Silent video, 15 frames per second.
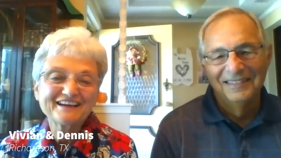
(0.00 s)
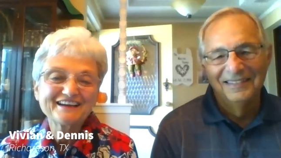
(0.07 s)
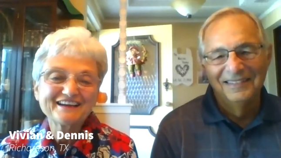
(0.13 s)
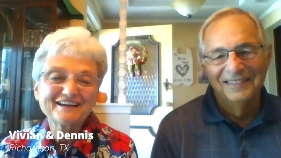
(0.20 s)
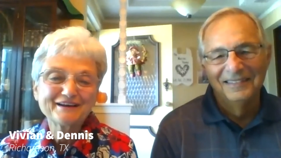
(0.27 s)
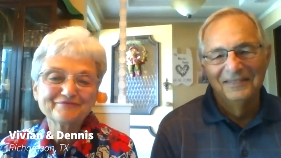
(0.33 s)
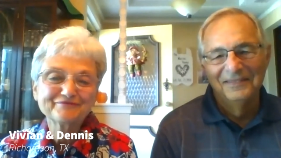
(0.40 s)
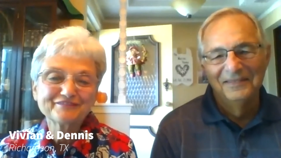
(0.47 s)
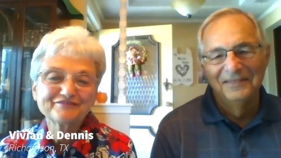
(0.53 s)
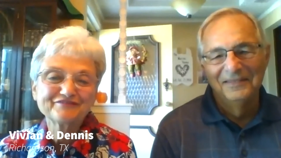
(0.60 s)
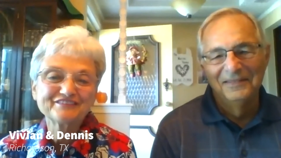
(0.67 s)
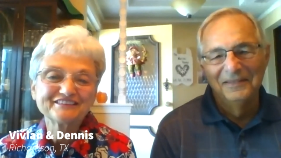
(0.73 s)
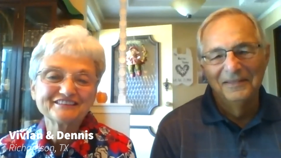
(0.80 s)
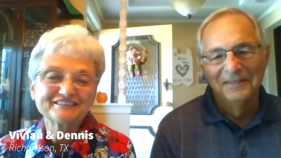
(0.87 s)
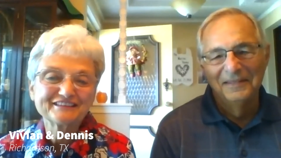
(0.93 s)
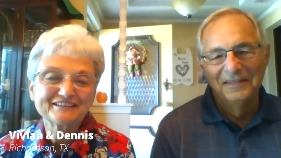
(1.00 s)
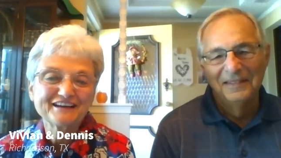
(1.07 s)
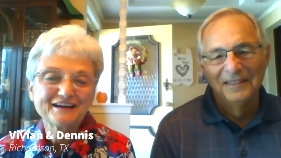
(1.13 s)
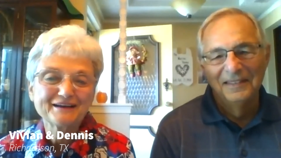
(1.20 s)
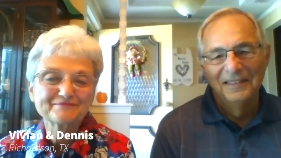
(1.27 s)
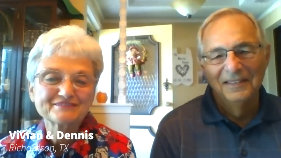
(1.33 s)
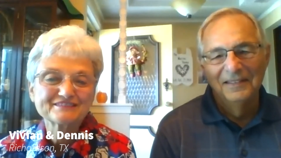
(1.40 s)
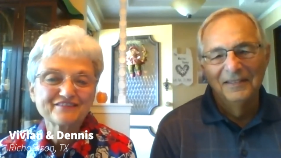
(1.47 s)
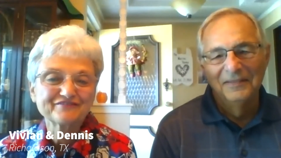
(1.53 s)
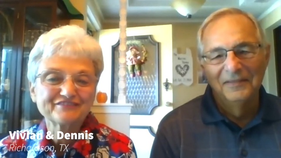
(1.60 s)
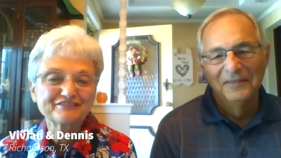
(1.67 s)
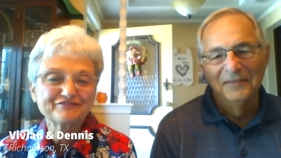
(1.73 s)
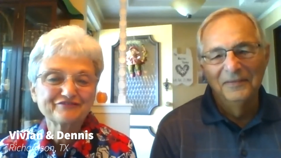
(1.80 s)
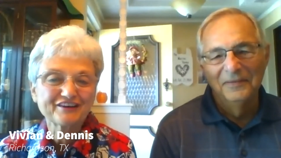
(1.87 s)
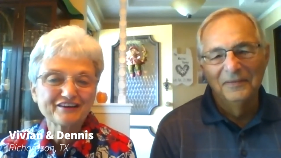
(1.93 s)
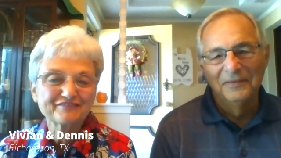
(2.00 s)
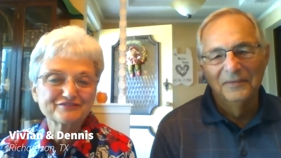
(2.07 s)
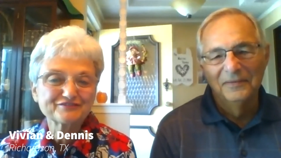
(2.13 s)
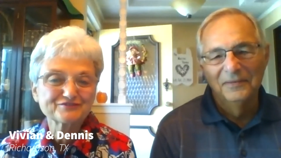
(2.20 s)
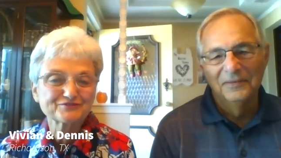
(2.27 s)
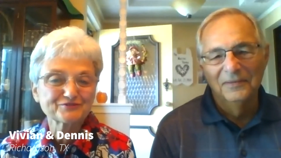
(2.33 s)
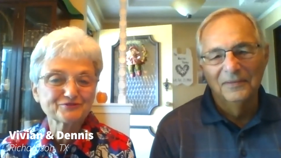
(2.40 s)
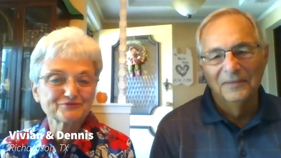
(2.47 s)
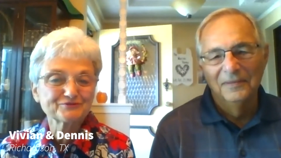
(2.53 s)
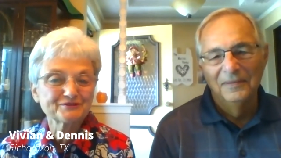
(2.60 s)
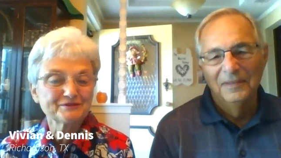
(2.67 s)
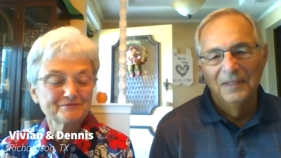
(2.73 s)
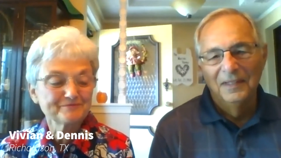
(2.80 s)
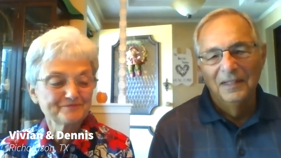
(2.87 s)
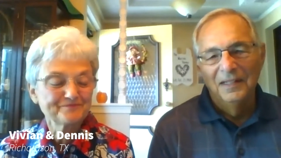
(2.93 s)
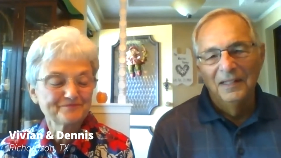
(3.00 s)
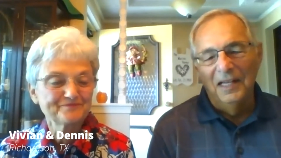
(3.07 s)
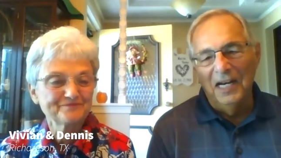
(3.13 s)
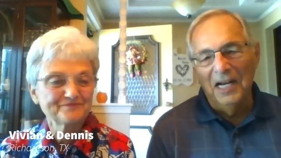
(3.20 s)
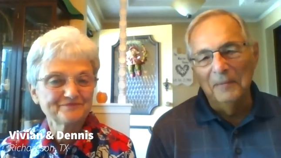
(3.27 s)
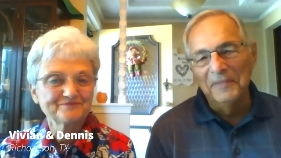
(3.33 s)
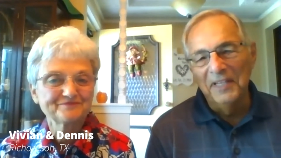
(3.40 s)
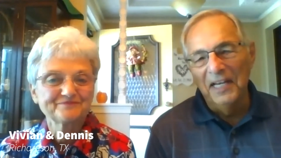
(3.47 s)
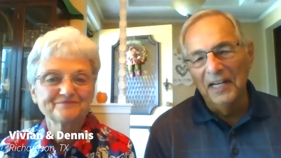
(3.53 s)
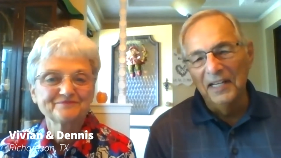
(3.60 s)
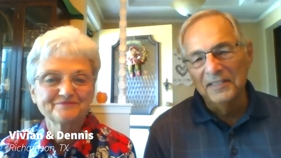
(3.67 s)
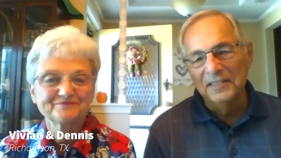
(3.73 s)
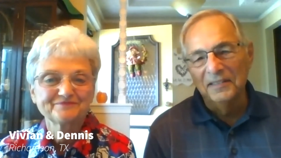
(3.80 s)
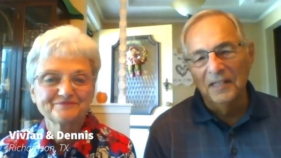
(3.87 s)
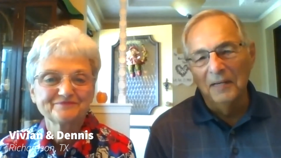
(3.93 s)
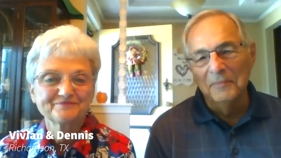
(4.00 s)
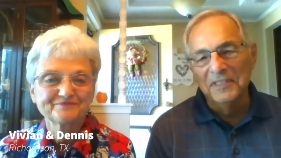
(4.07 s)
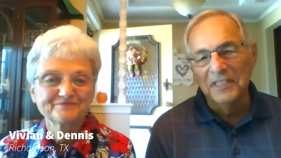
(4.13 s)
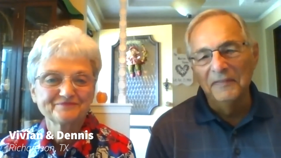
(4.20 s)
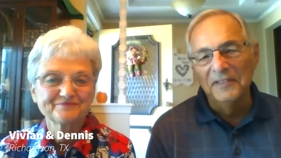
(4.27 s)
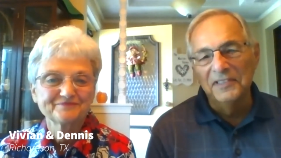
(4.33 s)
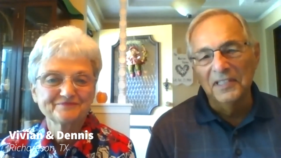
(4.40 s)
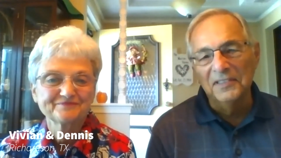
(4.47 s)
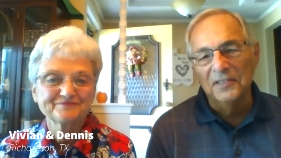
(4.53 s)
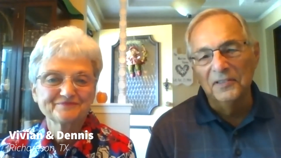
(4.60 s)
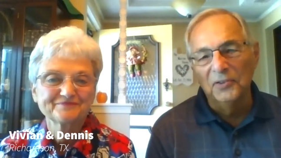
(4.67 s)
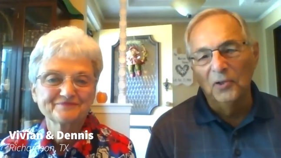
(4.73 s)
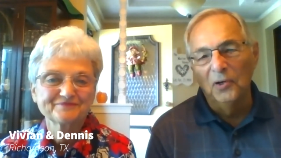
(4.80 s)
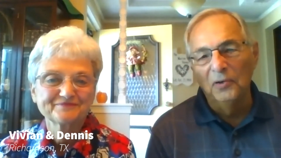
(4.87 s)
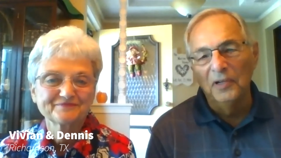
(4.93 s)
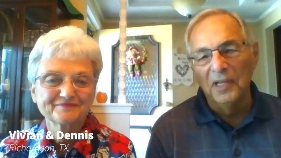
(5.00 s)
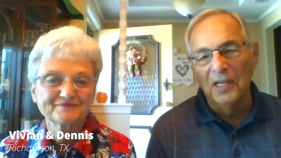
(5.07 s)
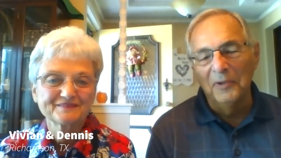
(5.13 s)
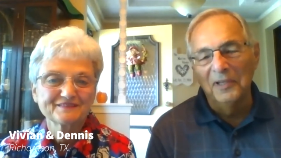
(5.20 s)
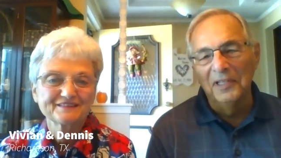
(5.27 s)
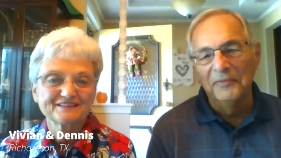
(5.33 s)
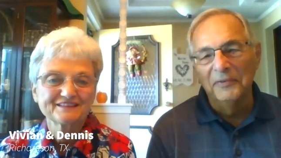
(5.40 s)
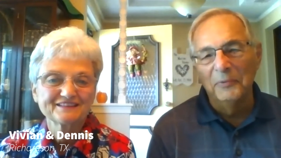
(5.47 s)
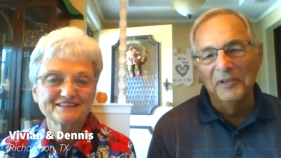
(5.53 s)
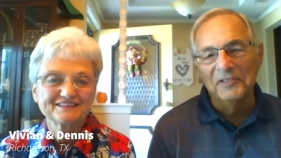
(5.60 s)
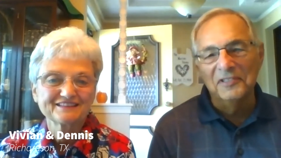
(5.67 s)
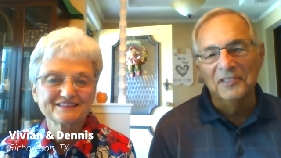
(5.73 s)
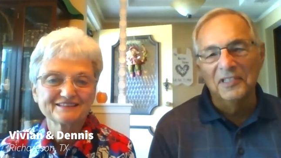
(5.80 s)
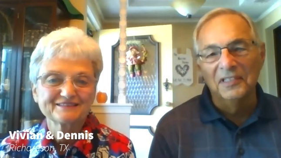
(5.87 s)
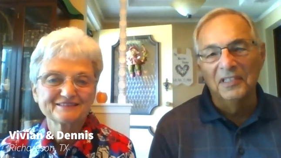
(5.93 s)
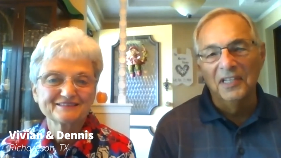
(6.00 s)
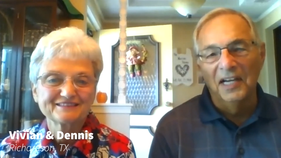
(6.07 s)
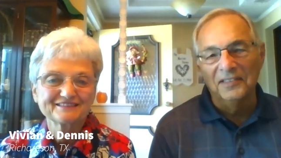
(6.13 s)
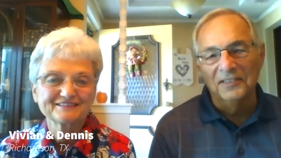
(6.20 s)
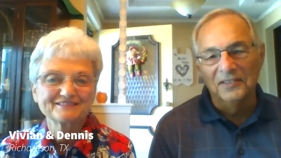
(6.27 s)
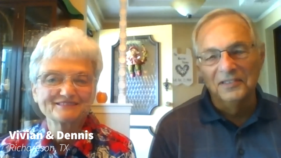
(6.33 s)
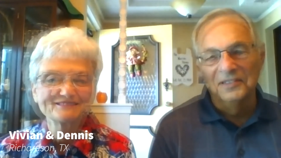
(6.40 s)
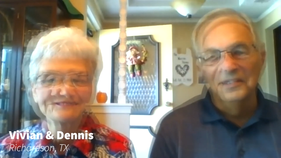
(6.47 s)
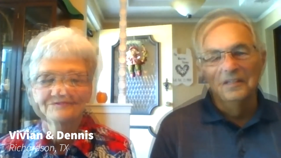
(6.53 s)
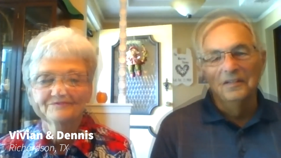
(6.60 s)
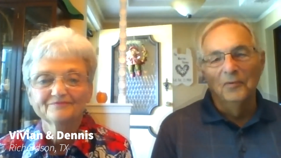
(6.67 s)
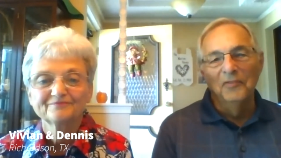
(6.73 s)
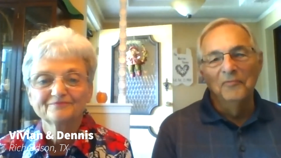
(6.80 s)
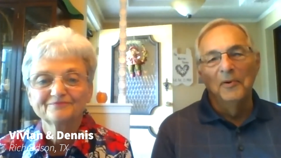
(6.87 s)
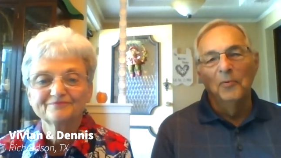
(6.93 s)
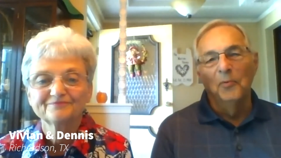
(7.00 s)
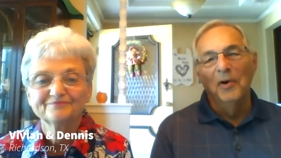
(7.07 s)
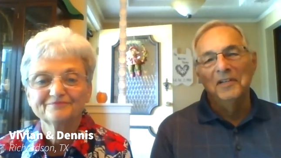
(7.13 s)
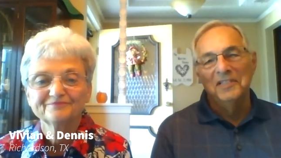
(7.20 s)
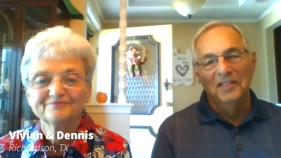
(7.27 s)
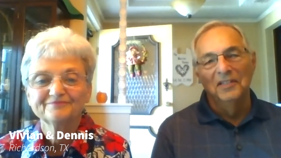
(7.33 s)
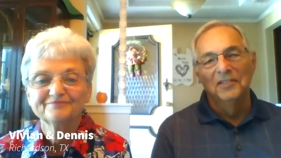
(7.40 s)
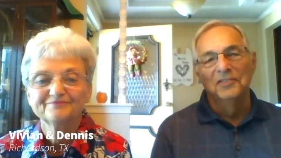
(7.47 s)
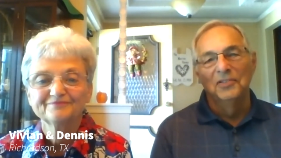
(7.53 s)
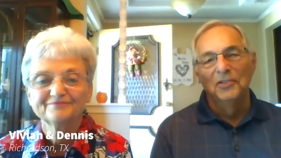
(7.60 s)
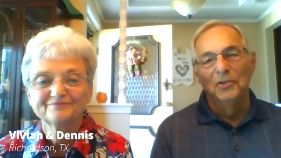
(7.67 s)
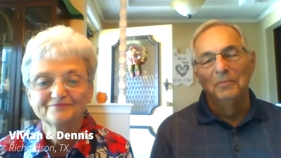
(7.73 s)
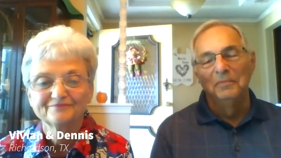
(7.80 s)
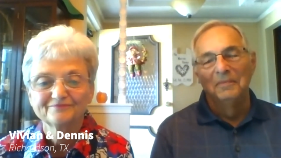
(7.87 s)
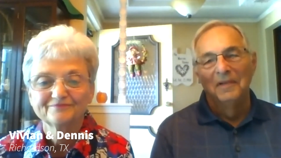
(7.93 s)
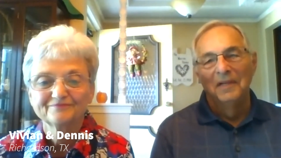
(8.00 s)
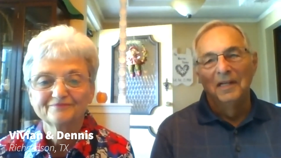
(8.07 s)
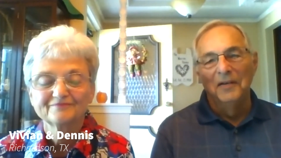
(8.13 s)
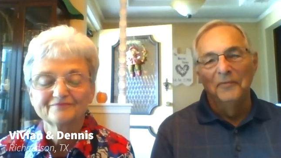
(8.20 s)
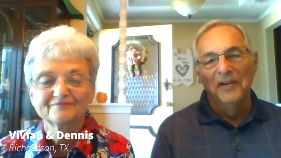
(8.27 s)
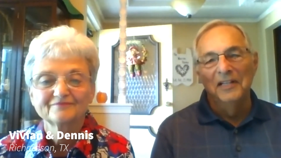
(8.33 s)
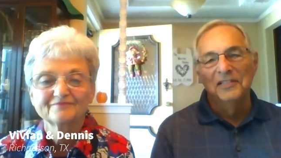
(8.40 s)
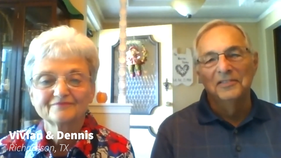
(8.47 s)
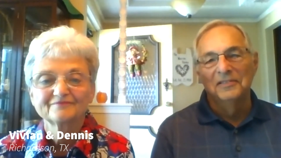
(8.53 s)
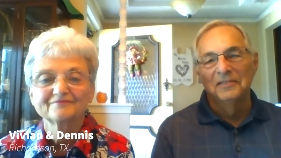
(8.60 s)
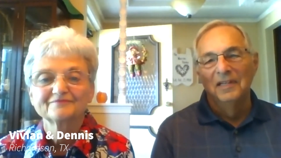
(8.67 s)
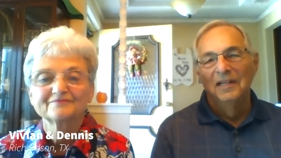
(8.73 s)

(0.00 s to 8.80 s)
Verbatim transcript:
Speaker 1: I'm Vivian. I'm seventy-five years old.
Speaker 2: And I'm Dennis, and I'm seventy-six years old, and we live in Richardson, Texas. We've been watching the Zoom events